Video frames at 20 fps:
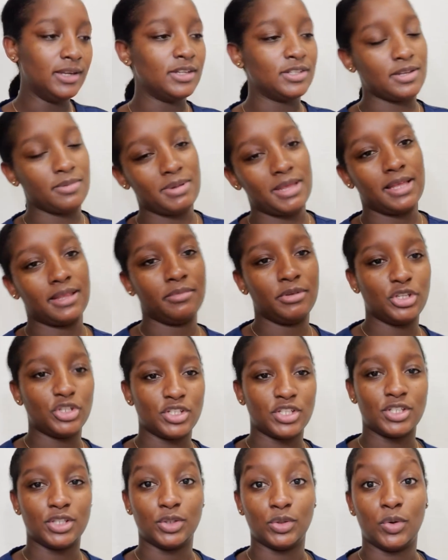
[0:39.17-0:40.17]
So I'm like, let me
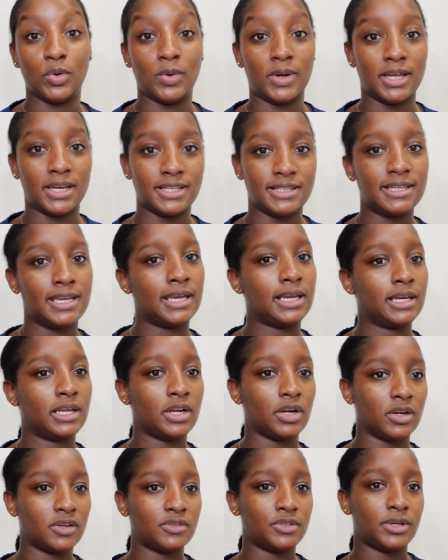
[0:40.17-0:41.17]
just go get it taken
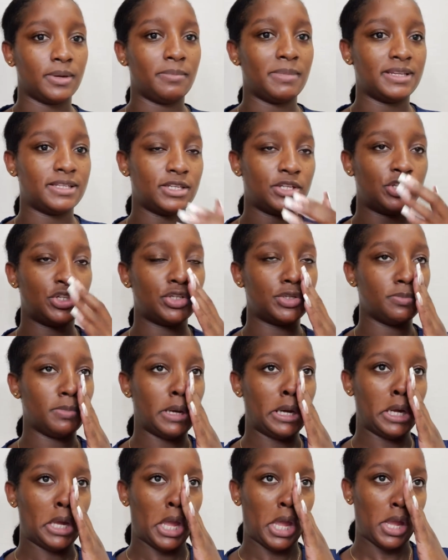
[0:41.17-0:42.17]
care of. So I messaged
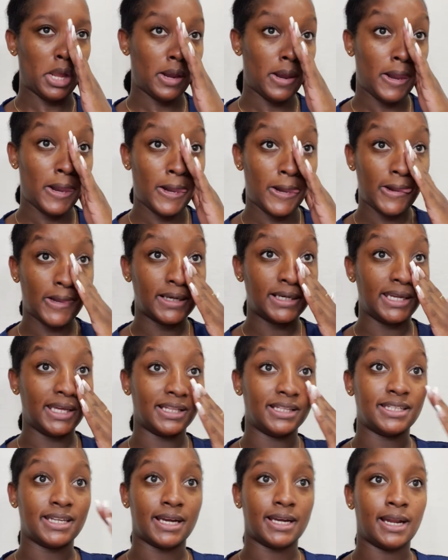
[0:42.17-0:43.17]
my
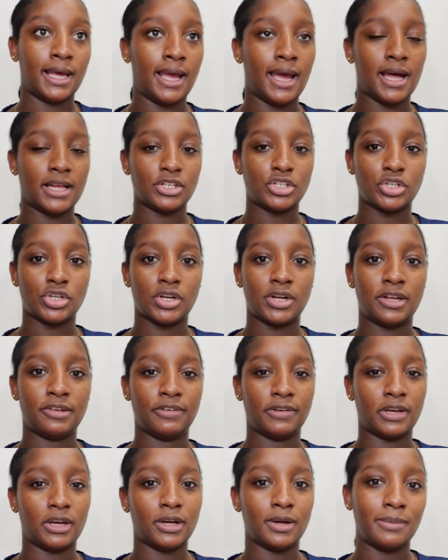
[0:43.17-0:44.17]
nail tech and I asked her if
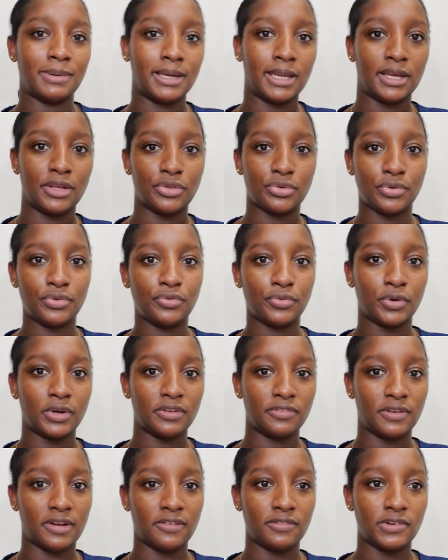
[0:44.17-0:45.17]
I could come at like
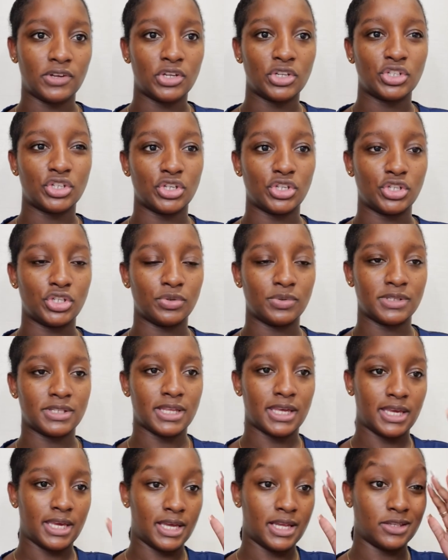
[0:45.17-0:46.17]
3.45ish and she was
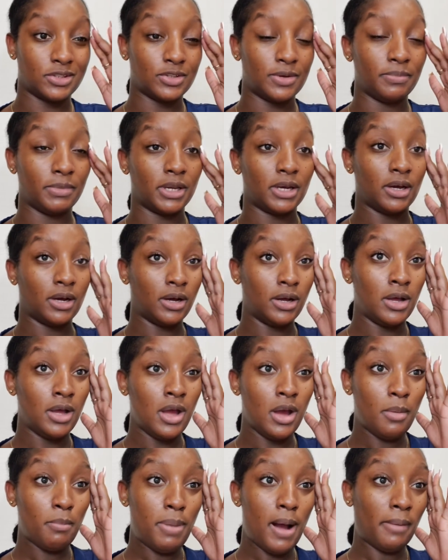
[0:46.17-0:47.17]
like, yeah, so I'm gonna
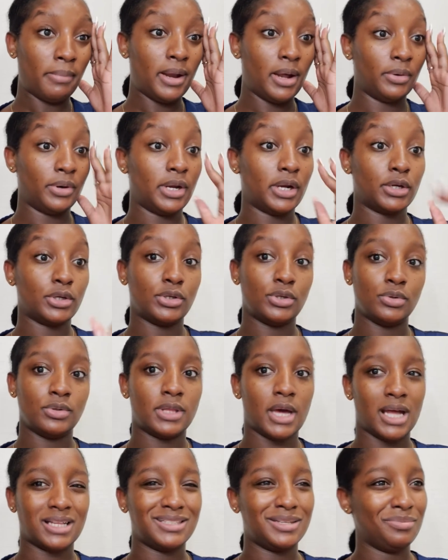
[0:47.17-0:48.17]
pop down there and do
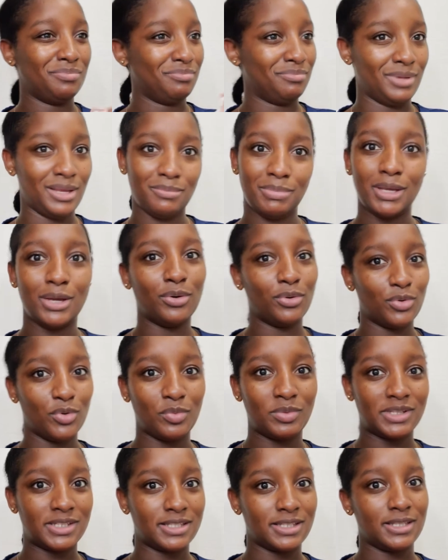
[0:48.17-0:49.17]
that. Maybe go
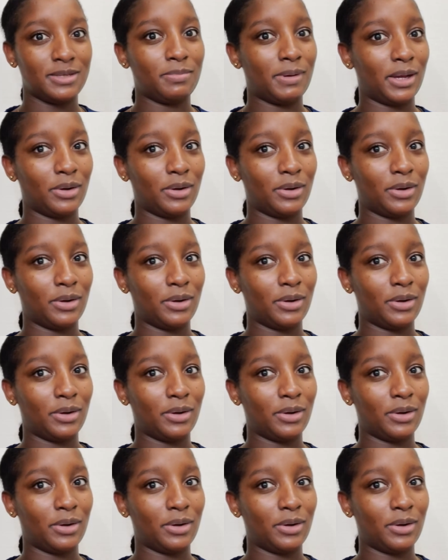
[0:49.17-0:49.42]
home and sleep.